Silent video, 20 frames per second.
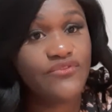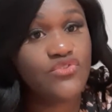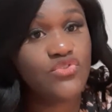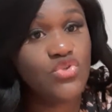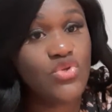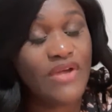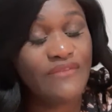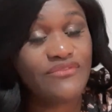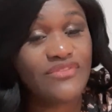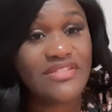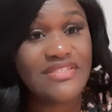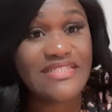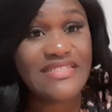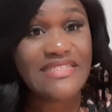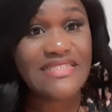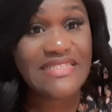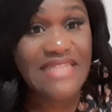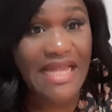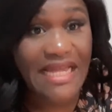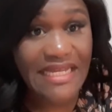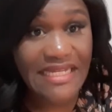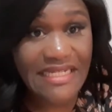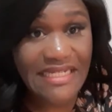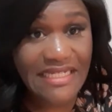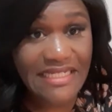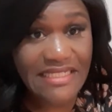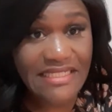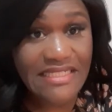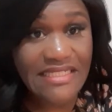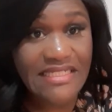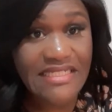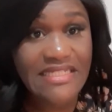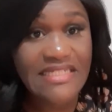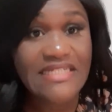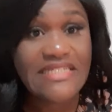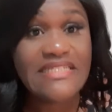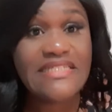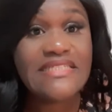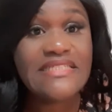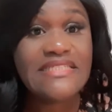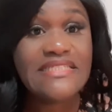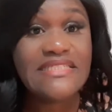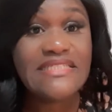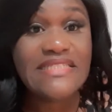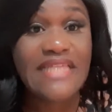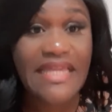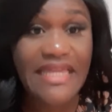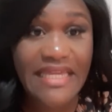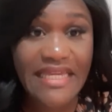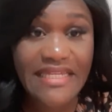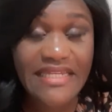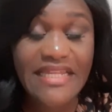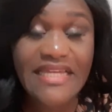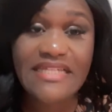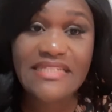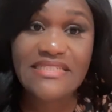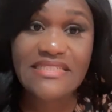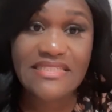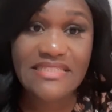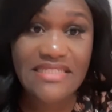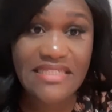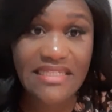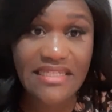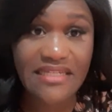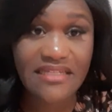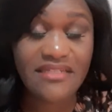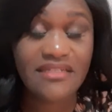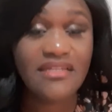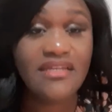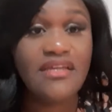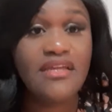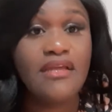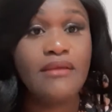you have to sign it, say it, and see it.